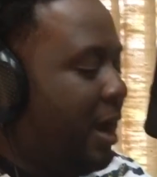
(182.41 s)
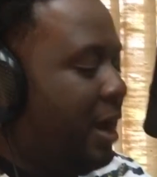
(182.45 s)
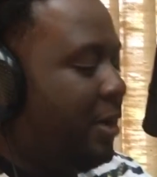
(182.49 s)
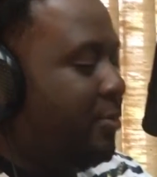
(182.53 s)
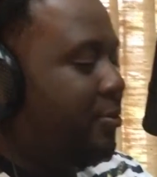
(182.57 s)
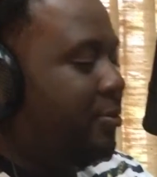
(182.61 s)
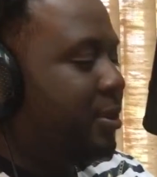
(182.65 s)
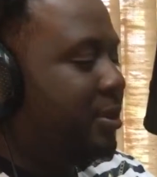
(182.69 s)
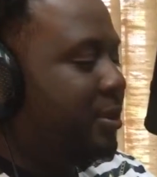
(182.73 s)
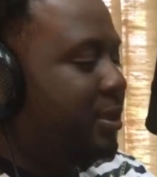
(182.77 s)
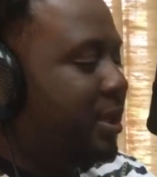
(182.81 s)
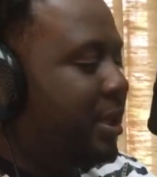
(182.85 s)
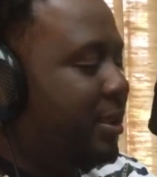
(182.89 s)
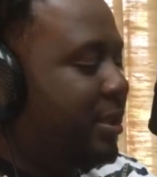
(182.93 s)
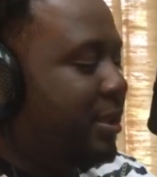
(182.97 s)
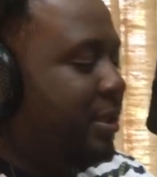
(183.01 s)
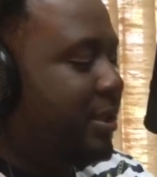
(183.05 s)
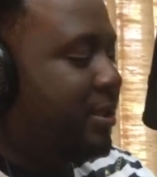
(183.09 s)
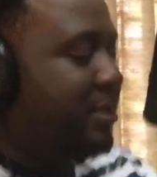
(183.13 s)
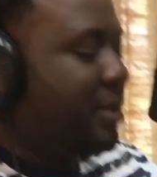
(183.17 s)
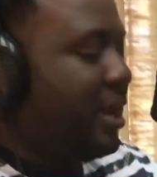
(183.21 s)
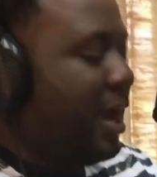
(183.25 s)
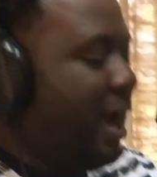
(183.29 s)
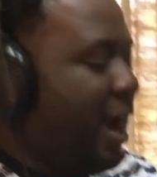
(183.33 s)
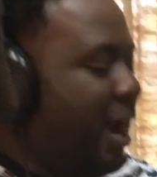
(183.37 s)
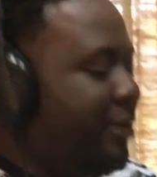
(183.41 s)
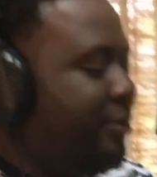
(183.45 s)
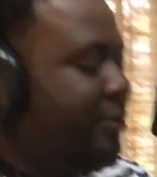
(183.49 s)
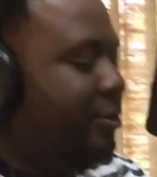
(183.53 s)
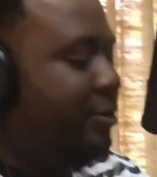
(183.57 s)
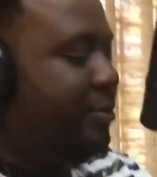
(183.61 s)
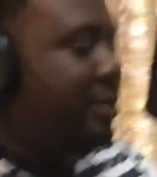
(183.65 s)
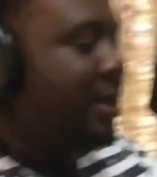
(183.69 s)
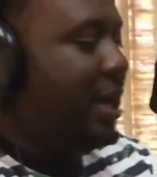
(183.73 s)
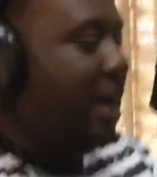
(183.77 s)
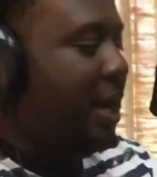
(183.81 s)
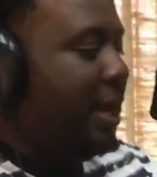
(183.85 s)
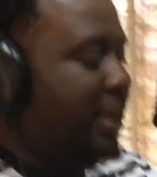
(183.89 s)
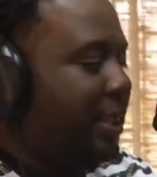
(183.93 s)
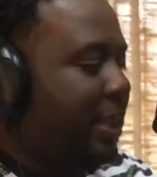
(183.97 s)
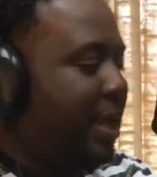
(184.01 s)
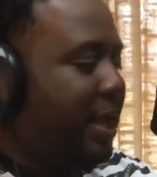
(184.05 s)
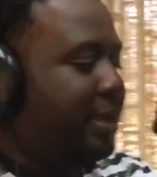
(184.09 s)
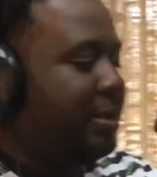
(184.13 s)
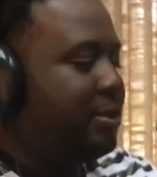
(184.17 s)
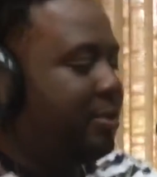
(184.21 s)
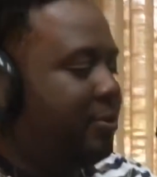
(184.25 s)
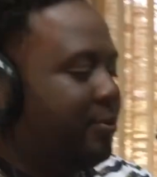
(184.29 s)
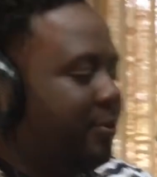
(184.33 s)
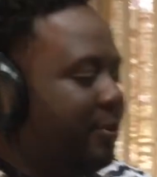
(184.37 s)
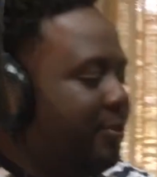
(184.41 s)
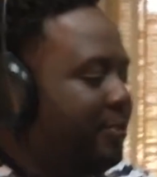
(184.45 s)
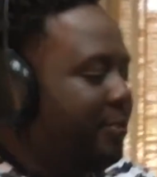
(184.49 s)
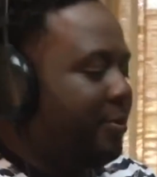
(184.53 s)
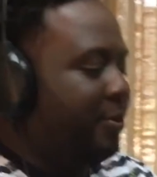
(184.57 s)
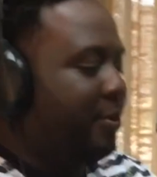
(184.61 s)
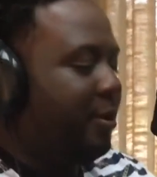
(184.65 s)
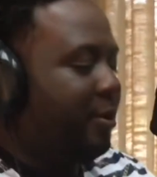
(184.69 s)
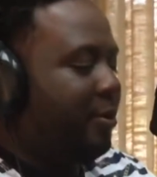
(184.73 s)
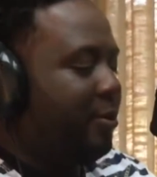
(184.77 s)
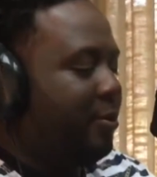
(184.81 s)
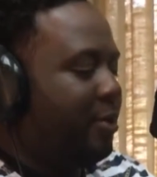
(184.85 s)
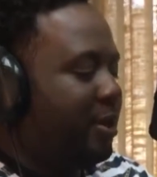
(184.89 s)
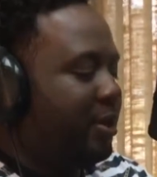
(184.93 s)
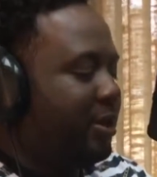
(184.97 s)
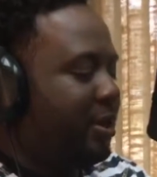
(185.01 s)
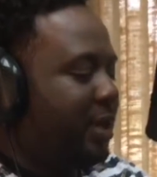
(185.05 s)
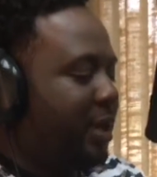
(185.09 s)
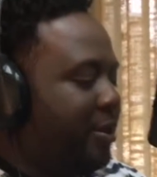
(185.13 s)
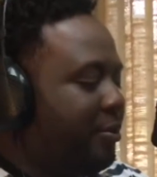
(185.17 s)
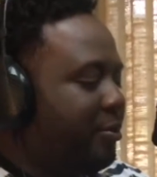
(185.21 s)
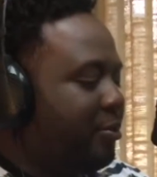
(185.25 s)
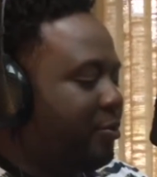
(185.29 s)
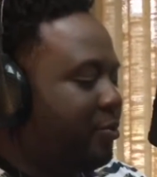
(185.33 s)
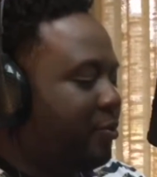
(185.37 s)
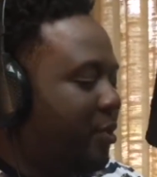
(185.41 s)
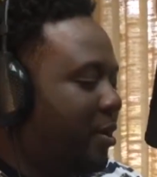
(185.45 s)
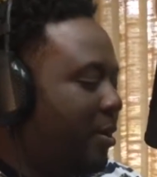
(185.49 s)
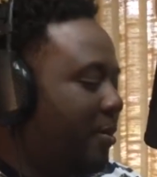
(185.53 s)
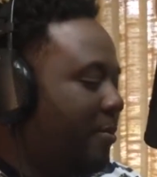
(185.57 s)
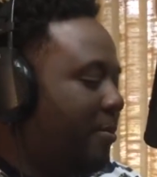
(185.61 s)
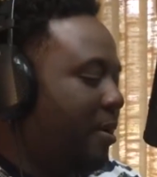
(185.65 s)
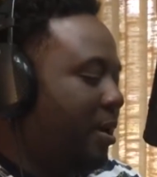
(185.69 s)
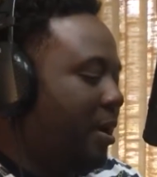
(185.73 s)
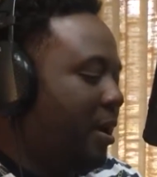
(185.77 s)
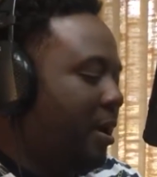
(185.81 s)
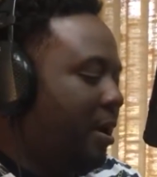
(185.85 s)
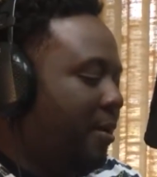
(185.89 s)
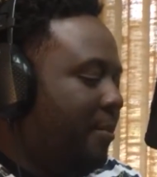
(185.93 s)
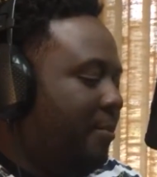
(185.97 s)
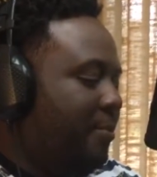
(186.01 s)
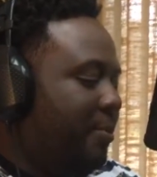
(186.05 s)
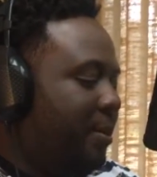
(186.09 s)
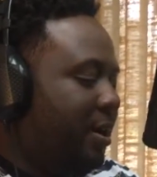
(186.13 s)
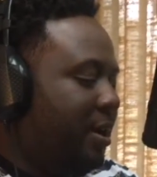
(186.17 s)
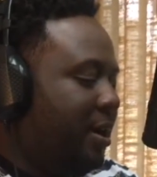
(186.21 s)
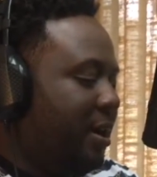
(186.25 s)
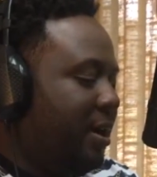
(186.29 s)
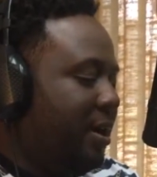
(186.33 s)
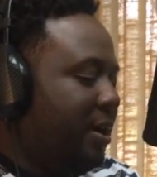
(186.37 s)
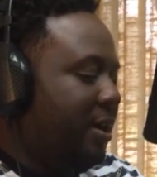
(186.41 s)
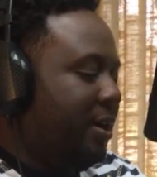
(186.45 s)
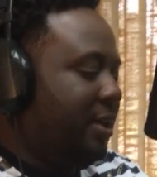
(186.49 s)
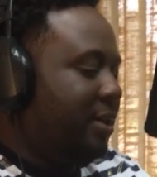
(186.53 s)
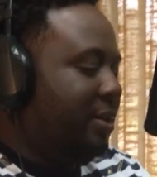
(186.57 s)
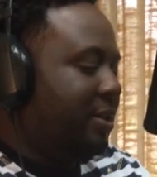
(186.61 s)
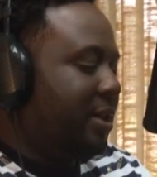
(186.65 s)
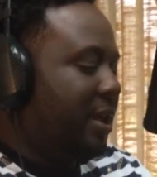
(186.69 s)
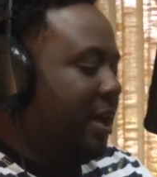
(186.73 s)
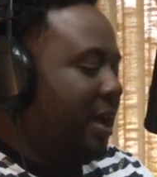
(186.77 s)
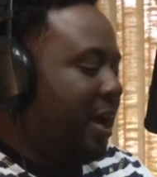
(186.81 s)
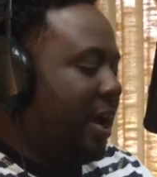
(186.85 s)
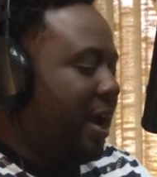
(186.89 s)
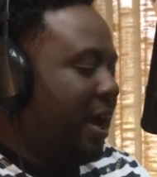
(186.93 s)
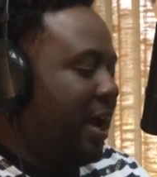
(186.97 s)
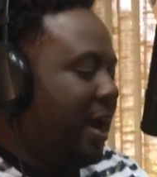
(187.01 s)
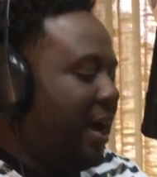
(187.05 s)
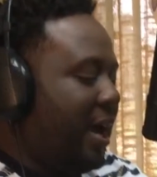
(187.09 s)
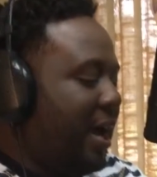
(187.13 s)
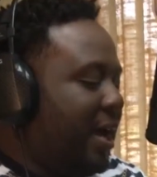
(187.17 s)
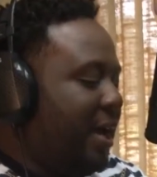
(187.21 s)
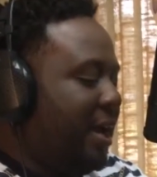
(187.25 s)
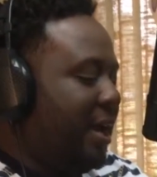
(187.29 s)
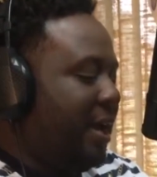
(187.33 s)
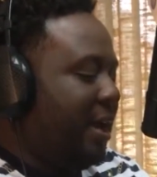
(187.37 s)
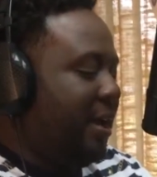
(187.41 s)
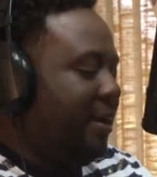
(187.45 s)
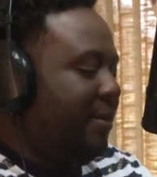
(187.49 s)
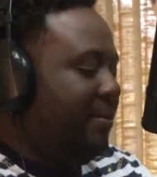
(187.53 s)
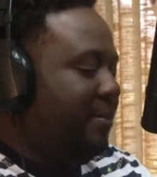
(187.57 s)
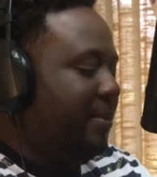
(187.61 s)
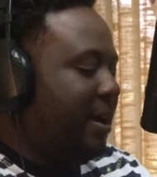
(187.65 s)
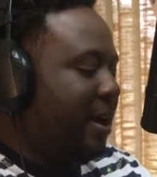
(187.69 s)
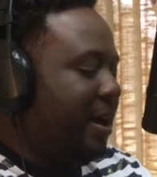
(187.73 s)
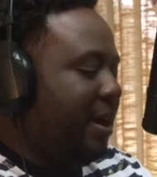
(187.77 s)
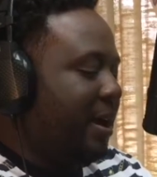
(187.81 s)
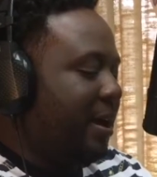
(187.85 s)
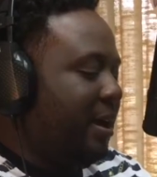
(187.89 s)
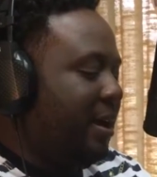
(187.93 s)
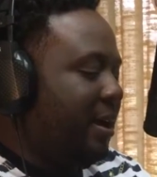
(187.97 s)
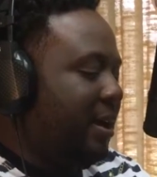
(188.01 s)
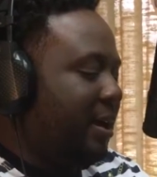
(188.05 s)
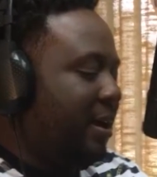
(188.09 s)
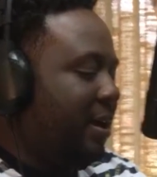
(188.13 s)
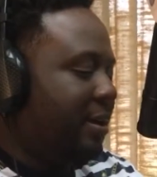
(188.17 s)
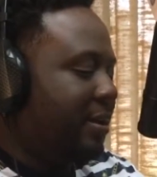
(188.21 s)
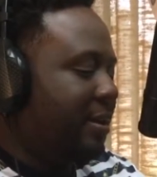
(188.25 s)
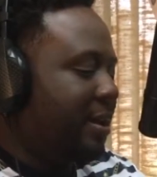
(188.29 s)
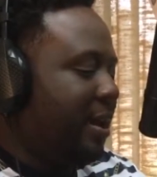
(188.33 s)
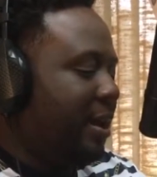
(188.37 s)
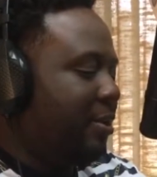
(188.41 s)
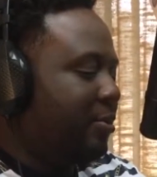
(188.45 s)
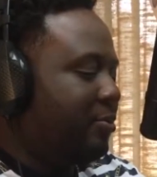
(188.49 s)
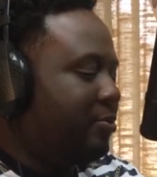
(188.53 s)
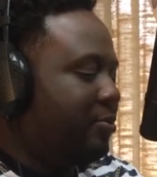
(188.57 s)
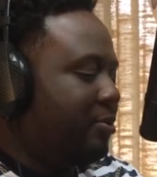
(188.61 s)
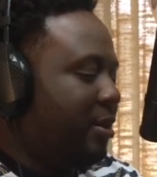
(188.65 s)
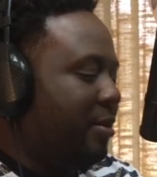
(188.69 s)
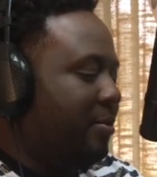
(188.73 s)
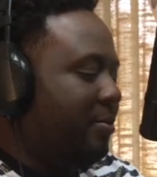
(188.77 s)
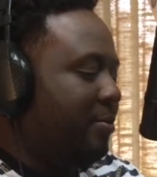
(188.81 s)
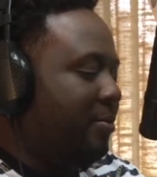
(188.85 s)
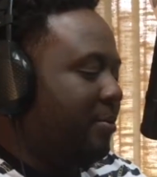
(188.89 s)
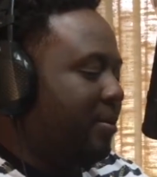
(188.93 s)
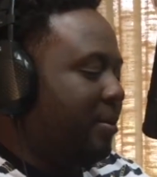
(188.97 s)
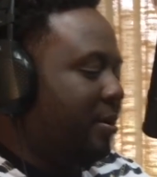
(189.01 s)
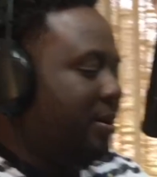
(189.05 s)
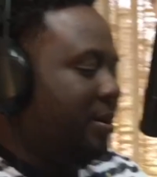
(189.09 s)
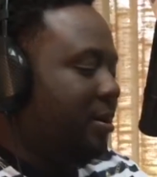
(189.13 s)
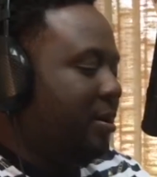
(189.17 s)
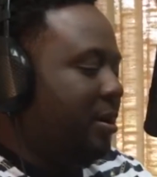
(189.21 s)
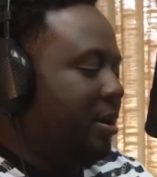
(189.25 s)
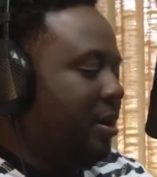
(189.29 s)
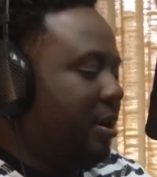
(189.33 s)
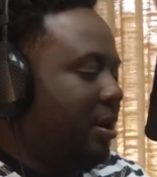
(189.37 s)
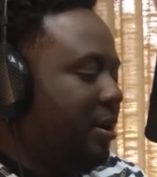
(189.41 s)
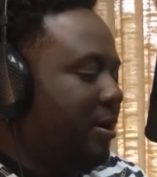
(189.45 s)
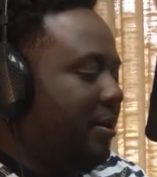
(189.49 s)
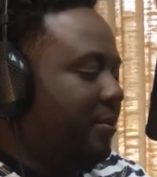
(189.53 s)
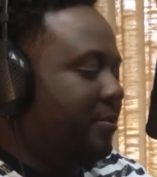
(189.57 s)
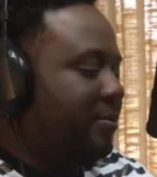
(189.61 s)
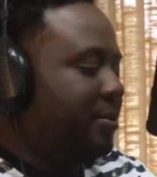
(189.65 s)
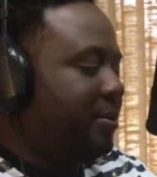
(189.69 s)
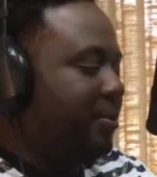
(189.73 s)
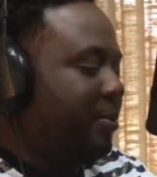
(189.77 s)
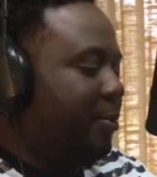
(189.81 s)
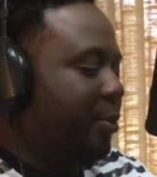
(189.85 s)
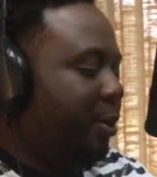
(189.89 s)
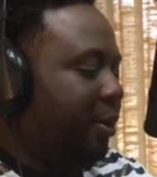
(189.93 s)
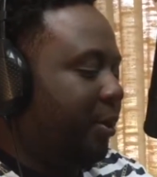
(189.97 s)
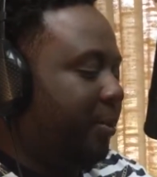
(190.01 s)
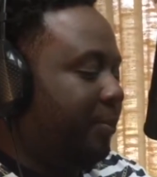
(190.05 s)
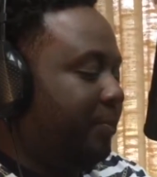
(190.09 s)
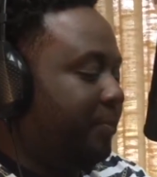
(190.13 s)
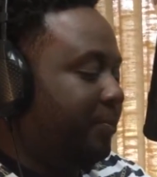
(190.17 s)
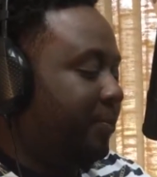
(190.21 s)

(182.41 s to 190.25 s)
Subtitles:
I will say this. I do not like to report on Donald Trump because I am not a Donald Trump supporter.